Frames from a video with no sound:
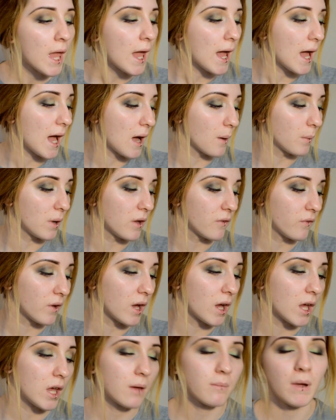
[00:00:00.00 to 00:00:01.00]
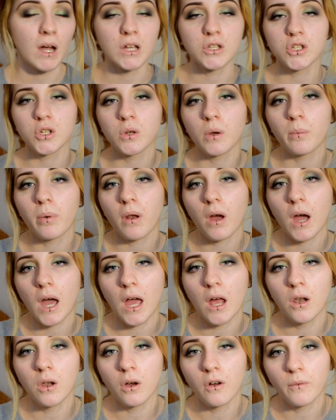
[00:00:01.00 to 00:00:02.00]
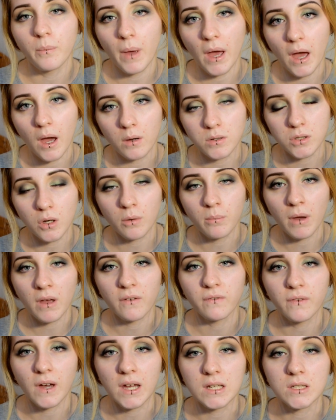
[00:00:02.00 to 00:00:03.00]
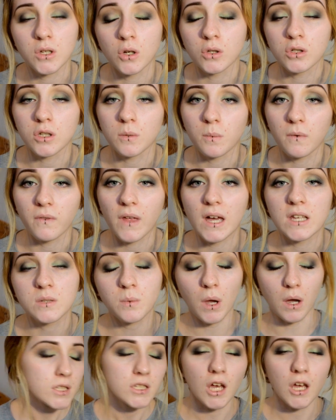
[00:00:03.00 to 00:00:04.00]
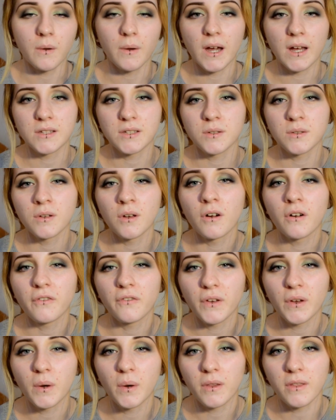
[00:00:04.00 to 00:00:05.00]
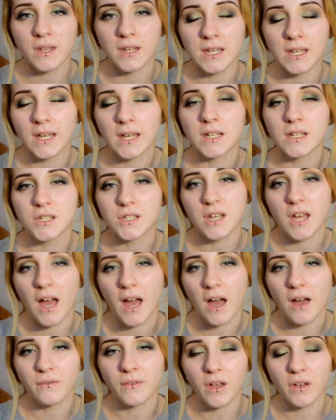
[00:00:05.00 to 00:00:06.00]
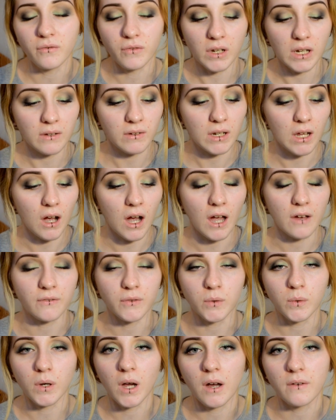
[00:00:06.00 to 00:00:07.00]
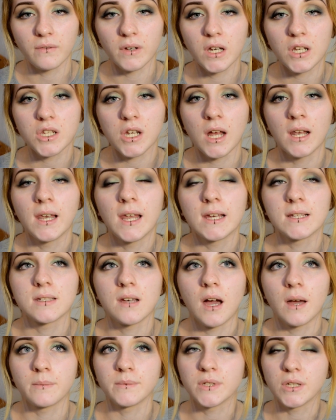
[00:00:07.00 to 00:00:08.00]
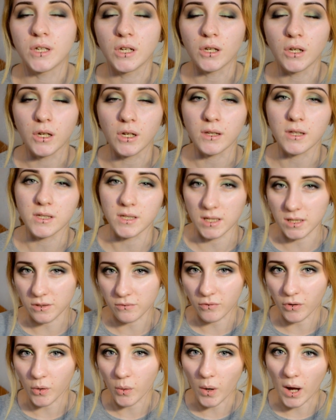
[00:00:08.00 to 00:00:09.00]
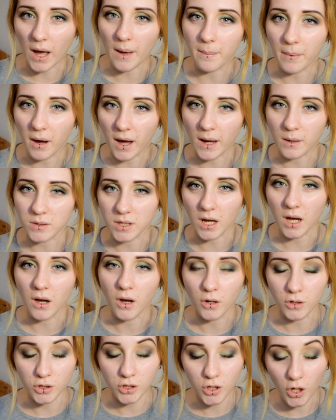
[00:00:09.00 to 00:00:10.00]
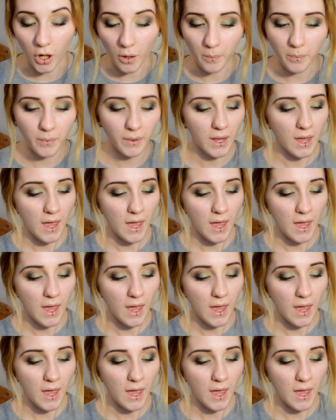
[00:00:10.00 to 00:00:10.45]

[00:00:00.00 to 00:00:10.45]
However, I do apply a lot of powder on my face on top of that as well, so I do not feel the need to have a really, really high full coverage unless I'm doing a look that doesn't require powder on top.